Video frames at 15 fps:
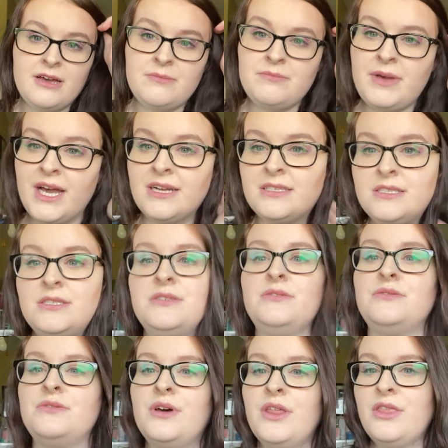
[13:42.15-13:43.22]
welcome back
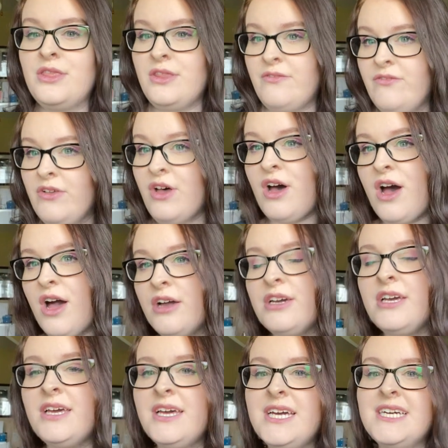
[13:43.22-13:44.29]
to the
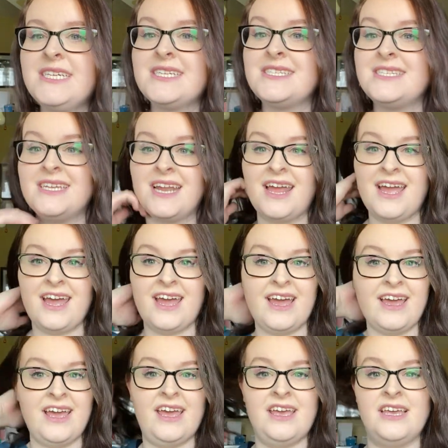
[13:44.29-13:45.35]
vlog.
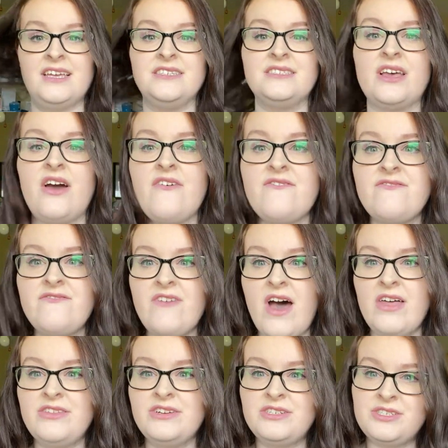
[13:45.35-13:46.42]
Today is
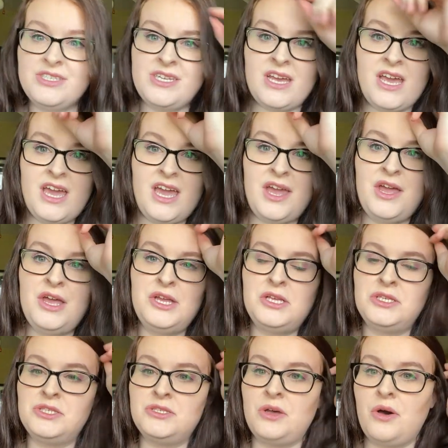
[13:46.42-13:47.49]
Father's Day,
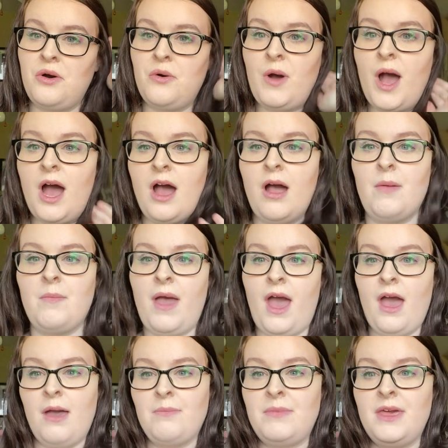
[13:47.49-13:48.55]
so um,
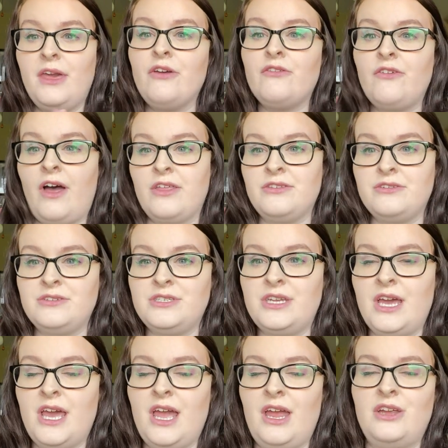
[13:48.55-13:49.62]
happy Father's
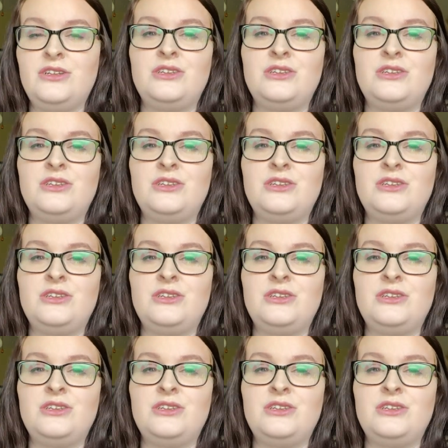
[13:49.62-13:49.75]
Day